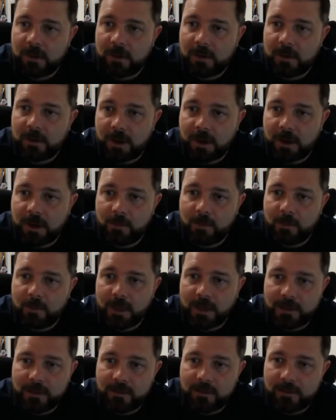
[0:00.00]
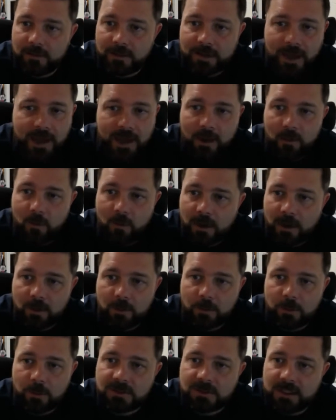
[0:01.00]
Um, and yeah,
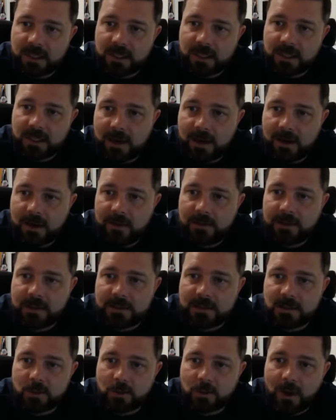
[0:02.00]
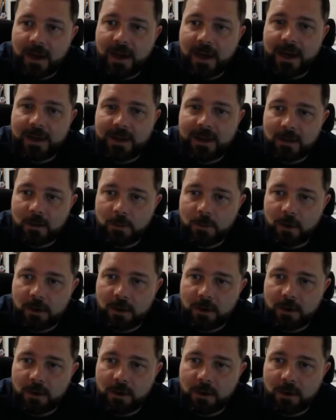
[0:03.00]
100%. I, that's a great idea to put
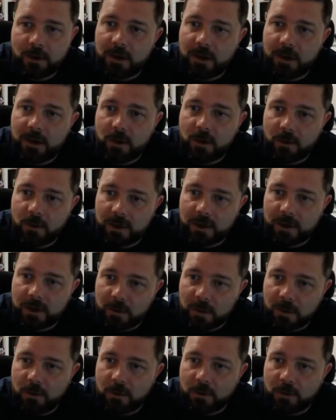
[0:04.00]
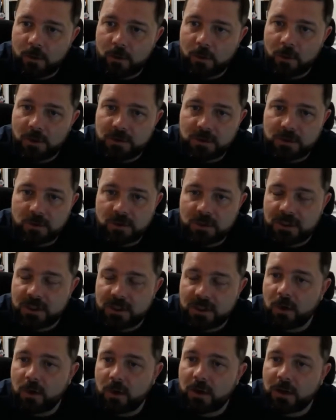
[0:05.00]
your libero in middle of the court so she
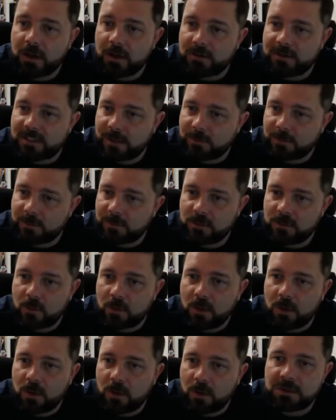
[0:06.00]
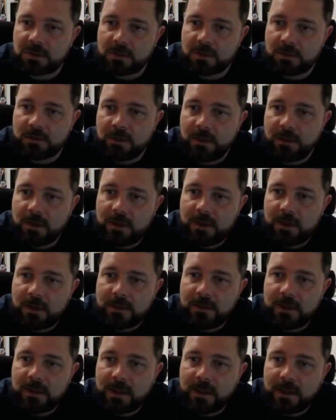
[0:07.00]
can go and get tips and rolls and
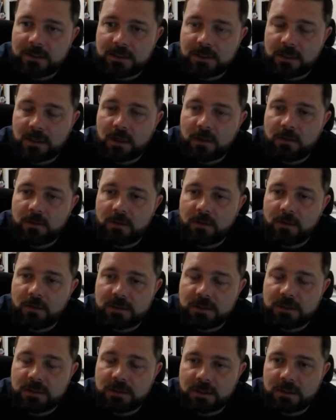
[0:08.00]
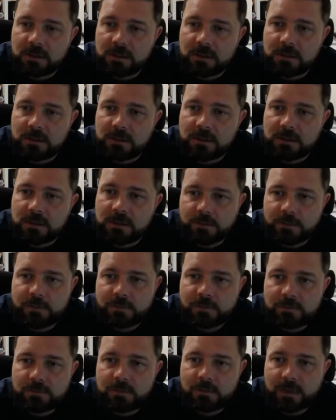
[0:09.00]
dinks and all of those things. So
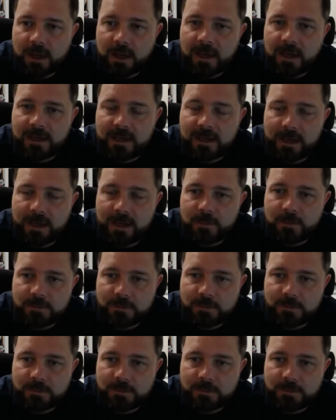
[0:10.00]
I like that.